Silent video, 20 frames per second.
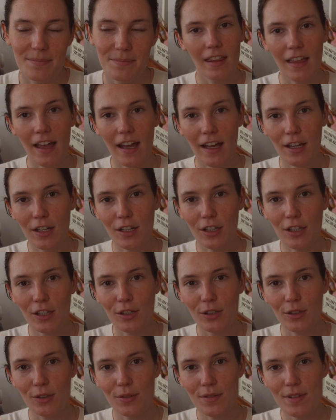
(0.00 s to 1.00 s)
That
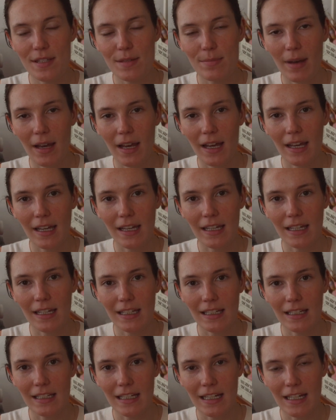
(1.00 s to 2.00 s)
concludes my
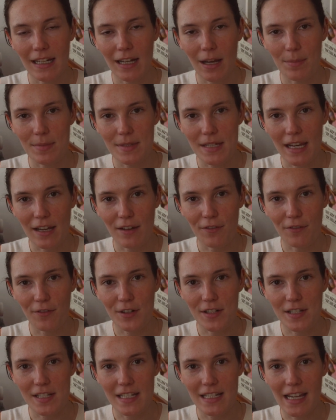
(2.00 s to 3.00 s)
knitting update
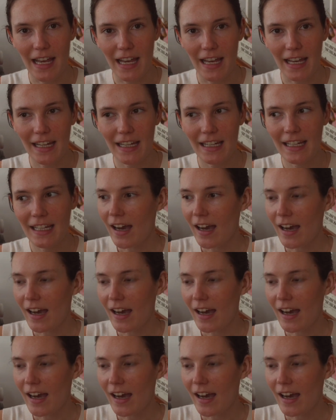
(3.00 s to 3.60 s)
for today.